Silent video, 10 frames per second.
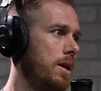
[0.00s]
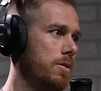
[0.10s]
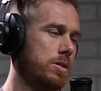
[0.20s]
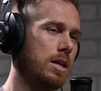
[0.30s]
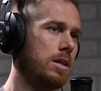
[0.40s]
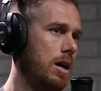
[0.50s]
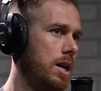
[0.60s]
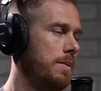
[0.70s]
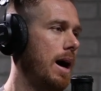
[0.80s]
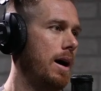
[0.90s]
and it was like talking
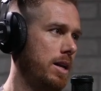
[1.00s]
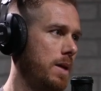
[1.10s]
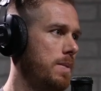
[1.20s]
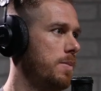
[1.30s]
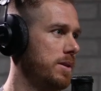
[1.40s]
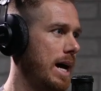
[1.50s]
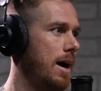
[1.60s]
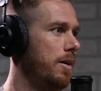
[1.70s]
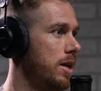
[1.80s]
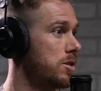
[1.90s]
about how to get people
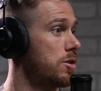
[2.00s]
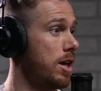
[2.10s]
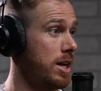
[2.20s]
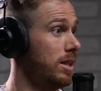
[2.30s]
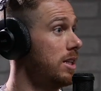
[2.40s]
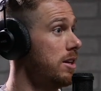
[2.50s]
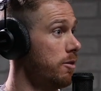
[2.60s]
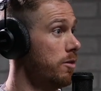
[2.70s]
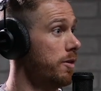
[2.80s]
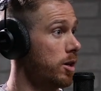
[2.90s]
dialed in so they could leave
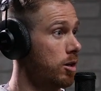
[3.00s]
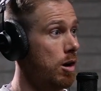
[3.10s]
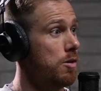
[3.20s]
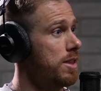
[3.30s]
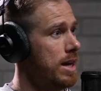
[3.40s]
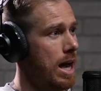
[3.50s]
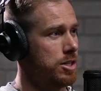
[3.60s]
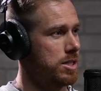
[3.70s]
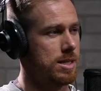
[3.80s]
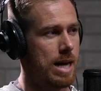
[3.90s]
room for growth and not
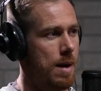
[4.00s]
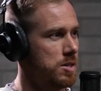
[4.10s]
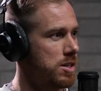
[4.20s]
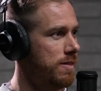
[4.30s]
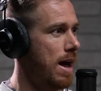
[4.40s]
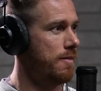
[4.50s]
just establish a 5